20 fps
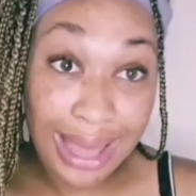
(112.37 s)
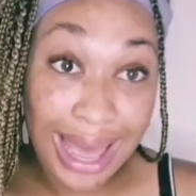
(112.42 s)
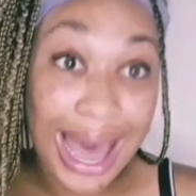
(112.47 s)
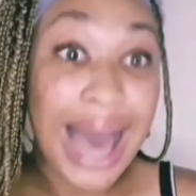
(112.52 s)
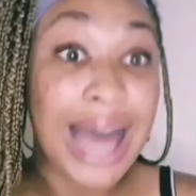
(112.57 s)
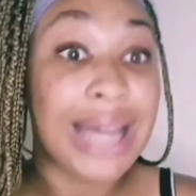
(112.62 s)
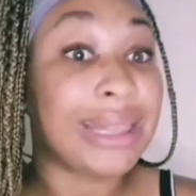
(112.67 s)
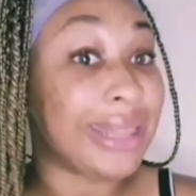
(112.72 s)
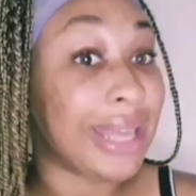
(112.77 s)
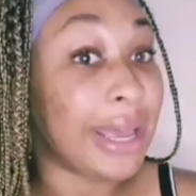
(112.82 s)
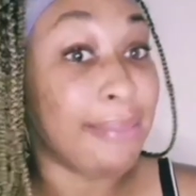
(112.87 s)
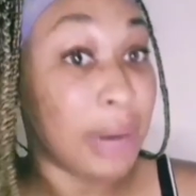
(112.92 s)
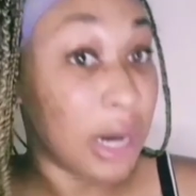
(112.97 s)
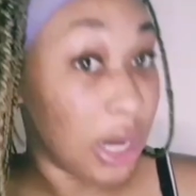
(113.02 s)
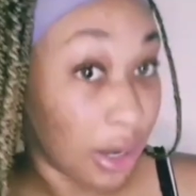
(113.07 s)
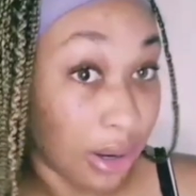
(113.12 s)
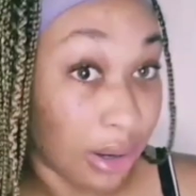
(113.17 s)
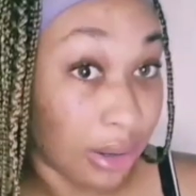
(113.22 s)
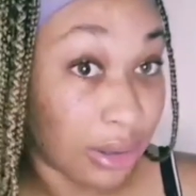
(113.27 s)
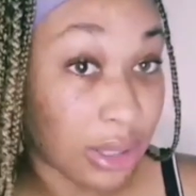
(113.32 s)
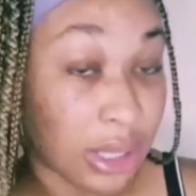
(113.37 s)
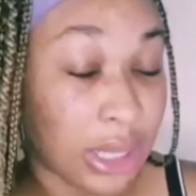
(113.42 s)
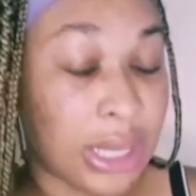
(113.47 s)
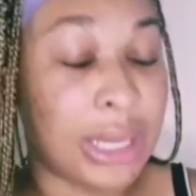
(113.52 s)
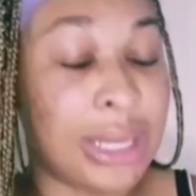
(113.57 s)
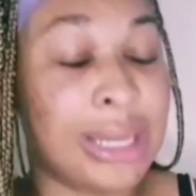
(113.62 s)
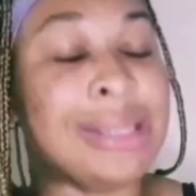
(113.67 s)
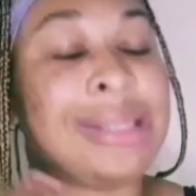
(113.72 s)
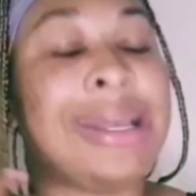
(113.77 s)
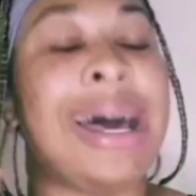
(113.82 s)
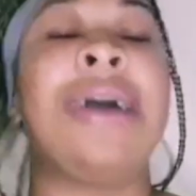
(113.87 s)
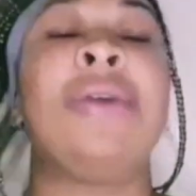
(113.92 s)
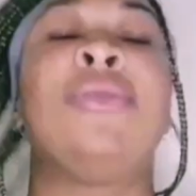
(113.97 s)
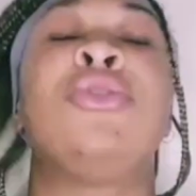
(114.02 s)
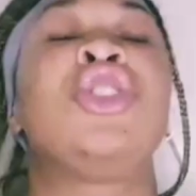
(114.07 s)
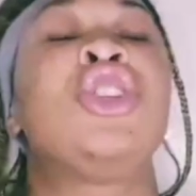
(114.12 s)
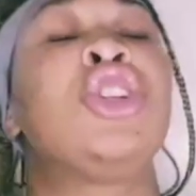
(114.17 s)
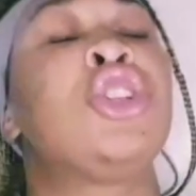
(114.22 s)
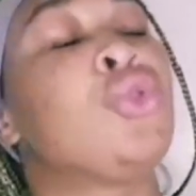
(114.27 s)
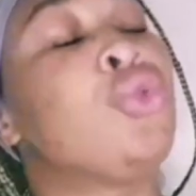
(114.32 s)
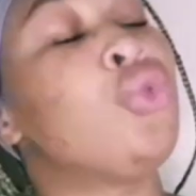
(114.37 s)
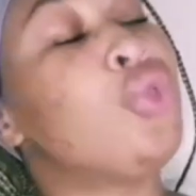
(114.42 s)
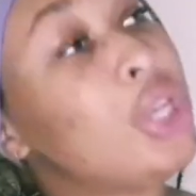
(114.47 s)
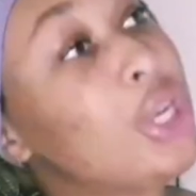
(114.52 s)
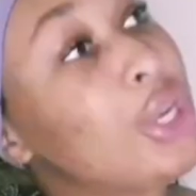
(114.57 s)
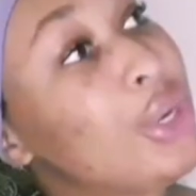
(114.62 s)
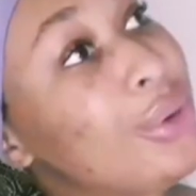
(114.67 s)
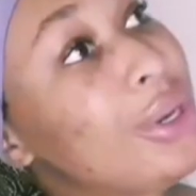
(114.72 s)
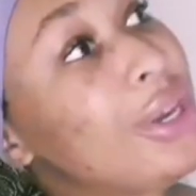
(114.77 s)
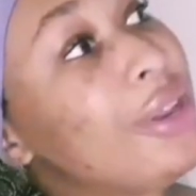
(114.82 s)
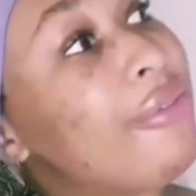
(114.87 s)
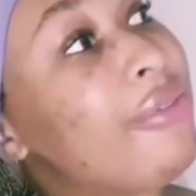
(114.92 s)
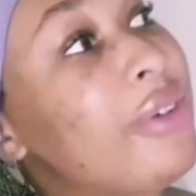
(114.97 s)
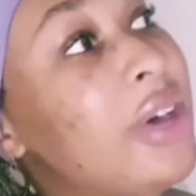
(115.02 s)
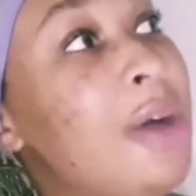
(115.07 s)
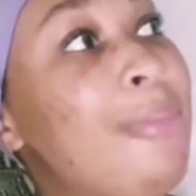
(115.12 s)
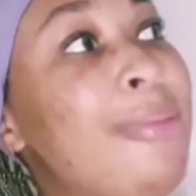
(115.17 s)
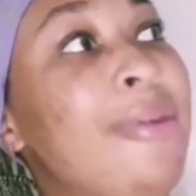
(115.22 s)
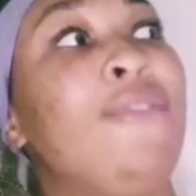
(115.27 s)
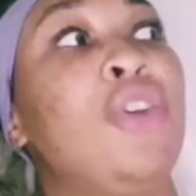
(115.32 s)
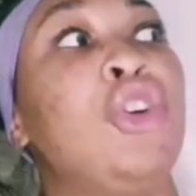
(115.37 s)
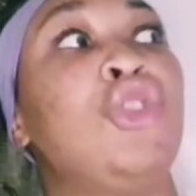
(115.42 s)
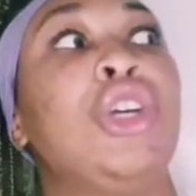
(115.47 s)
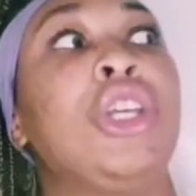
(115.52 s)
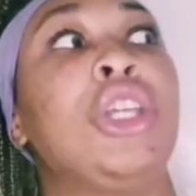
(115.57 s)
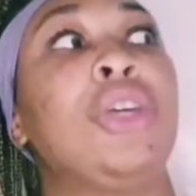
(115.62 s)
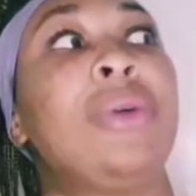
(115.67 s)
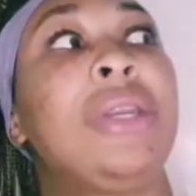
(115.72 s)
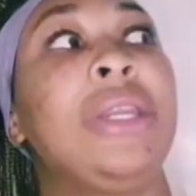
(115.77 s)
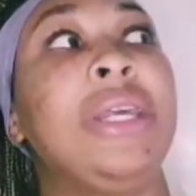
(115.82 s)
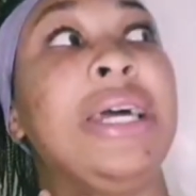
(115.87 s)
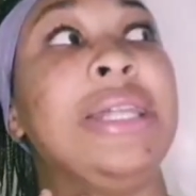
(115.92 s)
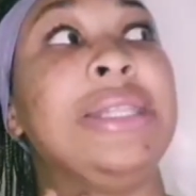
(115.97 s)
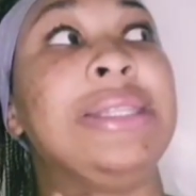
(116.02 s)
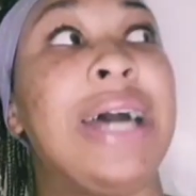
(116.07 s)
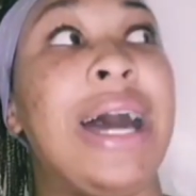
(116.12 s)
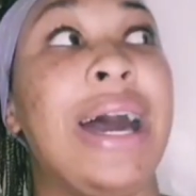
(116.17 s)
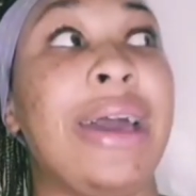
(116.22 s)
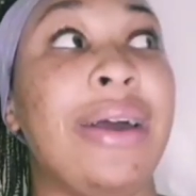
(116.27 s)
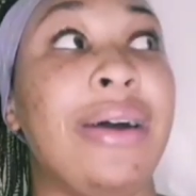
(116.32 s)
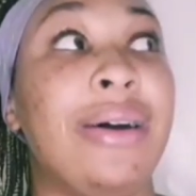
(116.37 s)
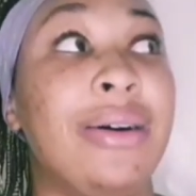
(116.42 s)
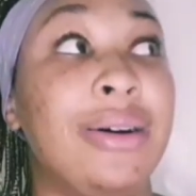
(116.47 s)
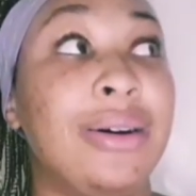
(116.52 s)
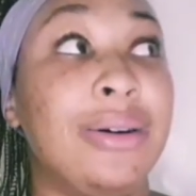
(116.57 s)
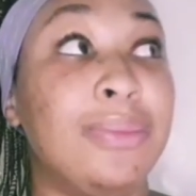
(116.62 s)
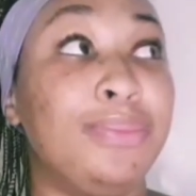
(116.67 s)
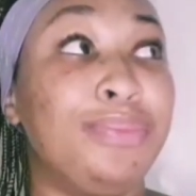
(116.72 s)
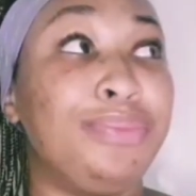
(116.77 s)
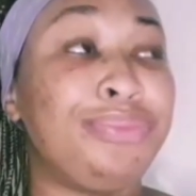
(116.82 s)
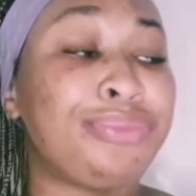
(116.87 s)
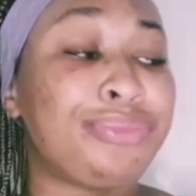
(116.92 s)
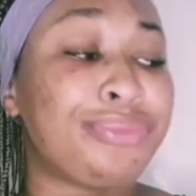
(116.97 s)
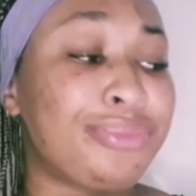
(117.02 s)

I'm their mother because I was just really, really fed up and frustrated with the entire um